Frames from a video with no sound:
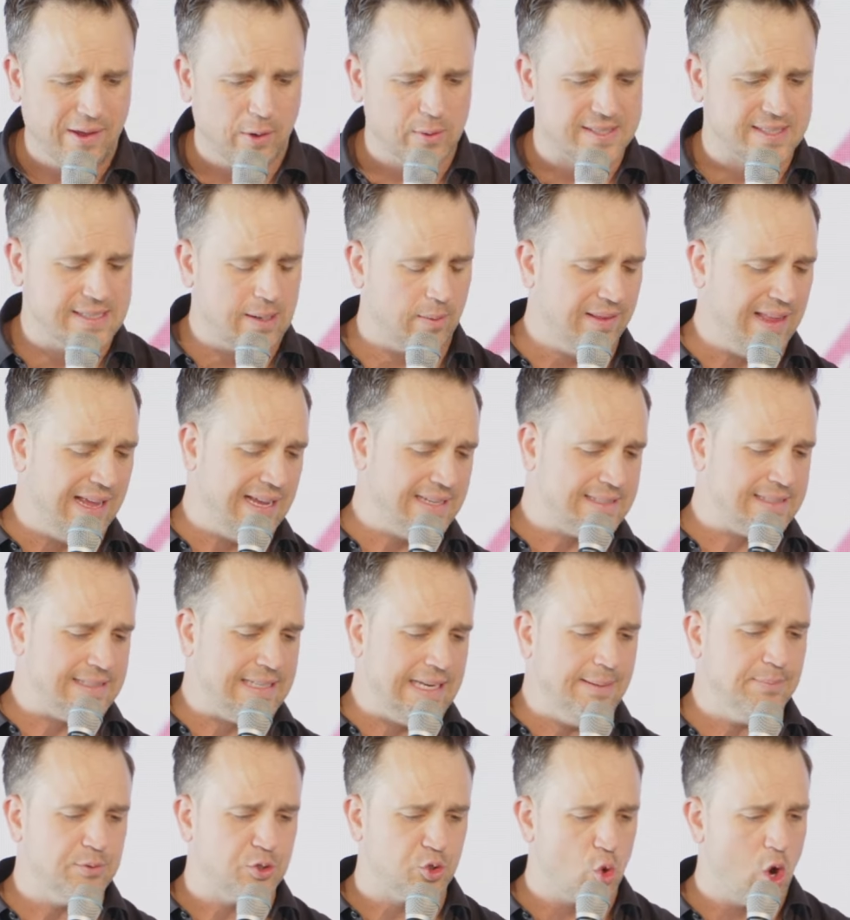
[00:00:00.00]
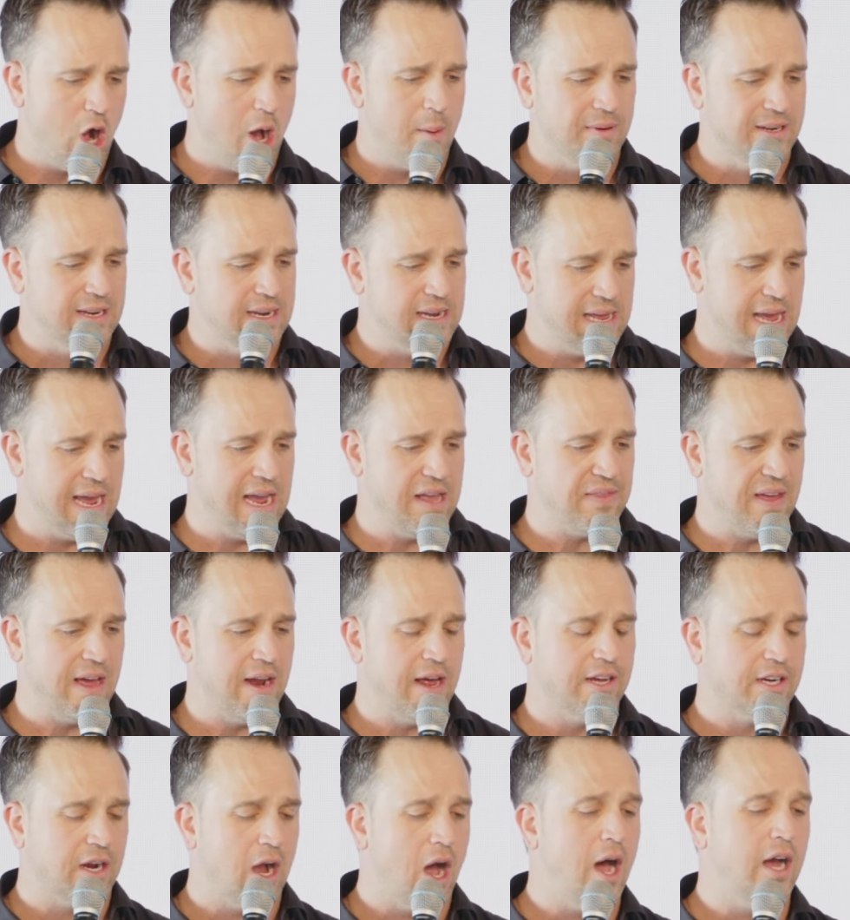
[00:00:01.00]
was someone that has deep trauma today, that
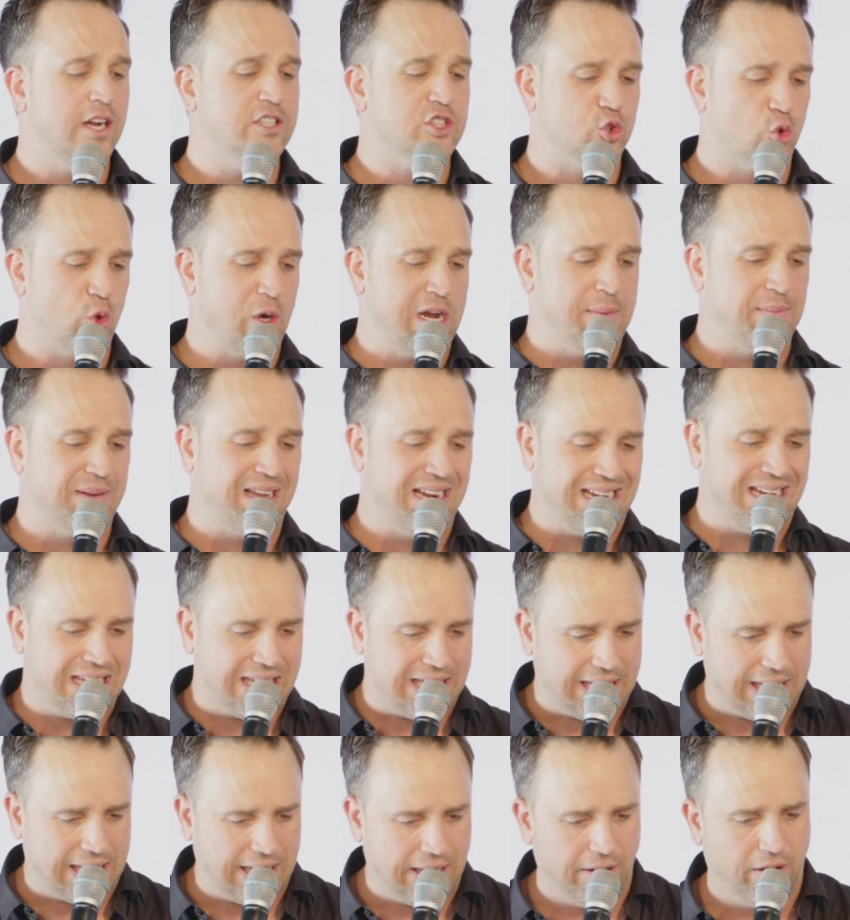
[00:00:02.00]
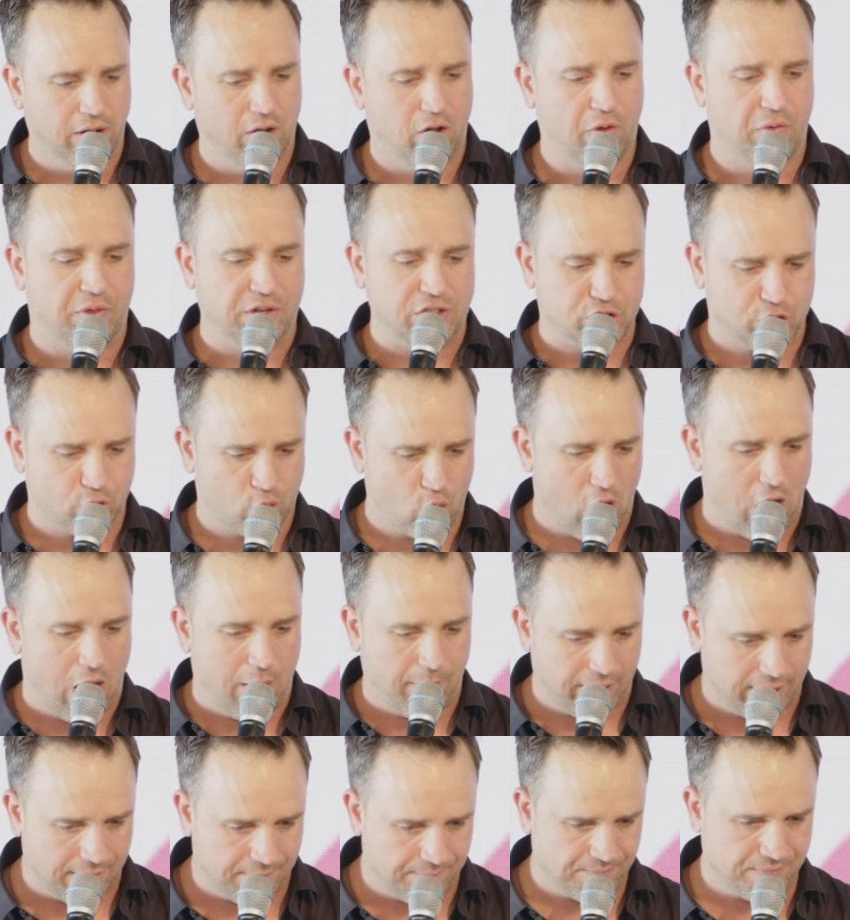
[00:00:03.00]
a God dream can heal the
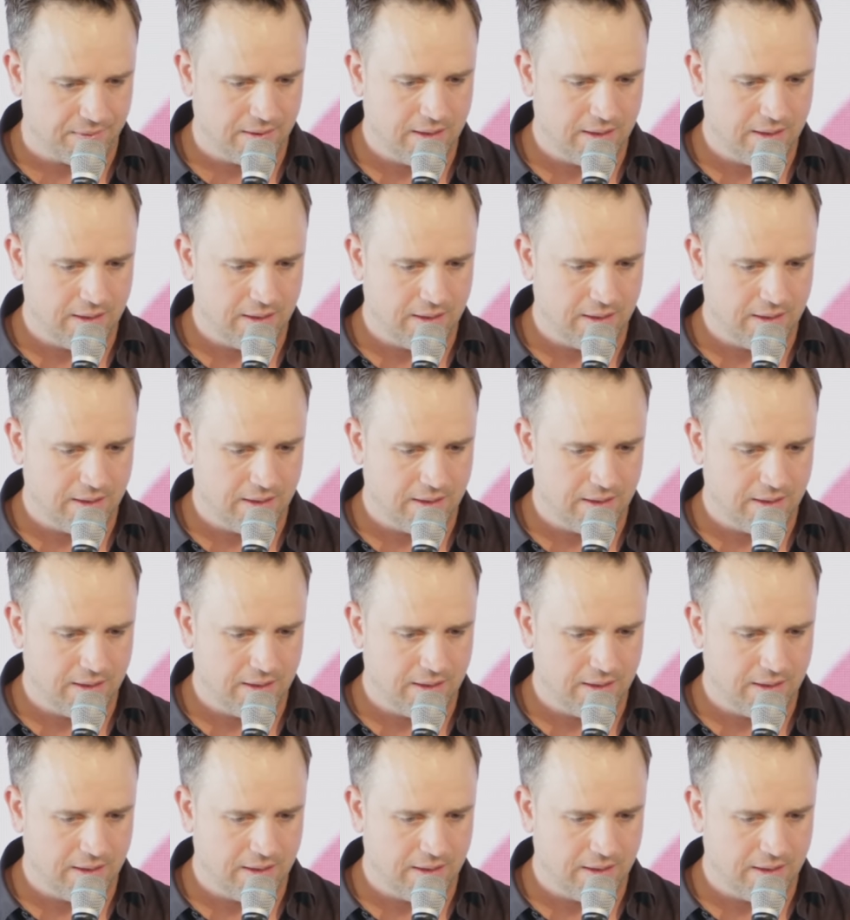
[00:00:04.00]
trauma.